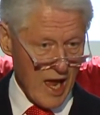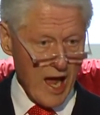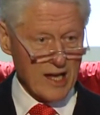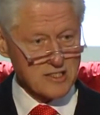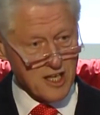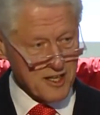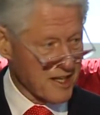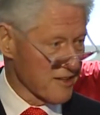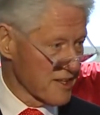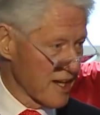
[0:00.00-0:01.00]
I saw the
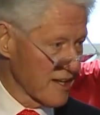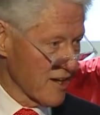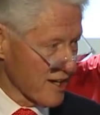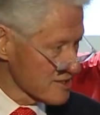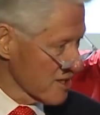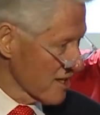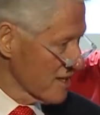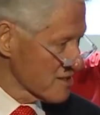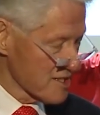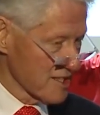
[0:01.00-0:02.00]
other day the Arkansas
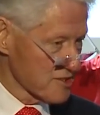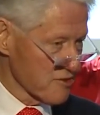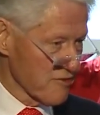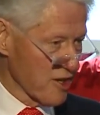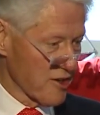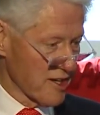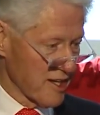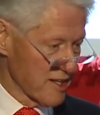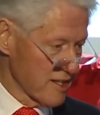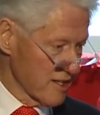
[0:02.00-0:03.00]
legislature voted
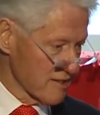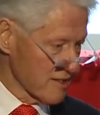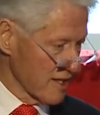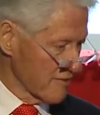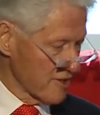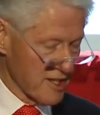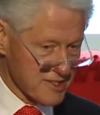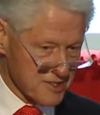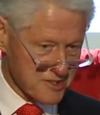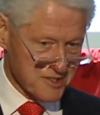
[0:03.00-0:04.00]
and Governor
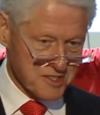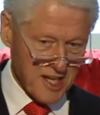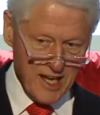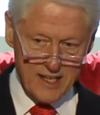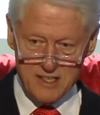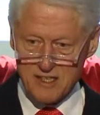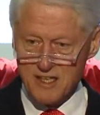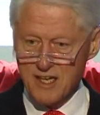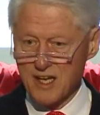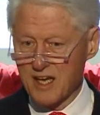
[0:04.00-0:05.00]
Hutchinson signed
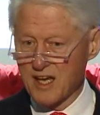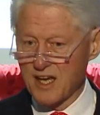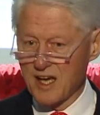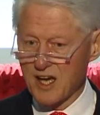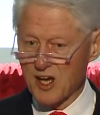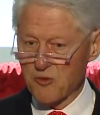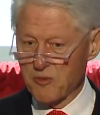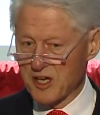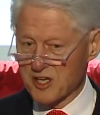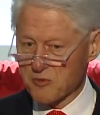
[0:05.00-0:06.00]
a
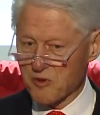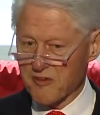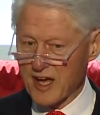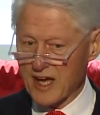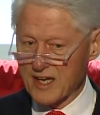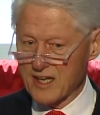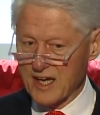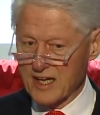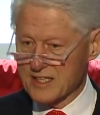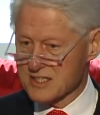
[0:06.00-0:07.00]
bill to provide
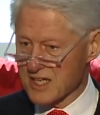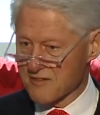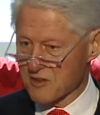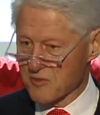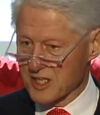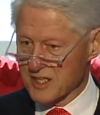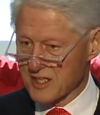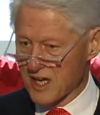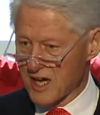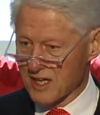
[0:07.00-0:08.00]
$87 million
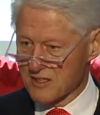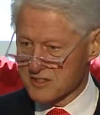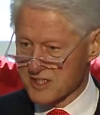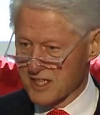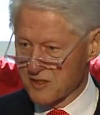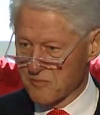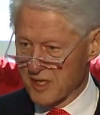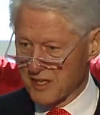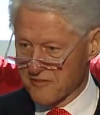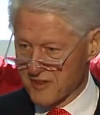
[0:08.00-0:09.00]
in
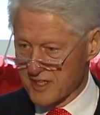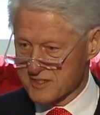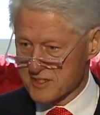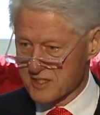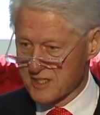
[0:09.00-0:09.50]
benefits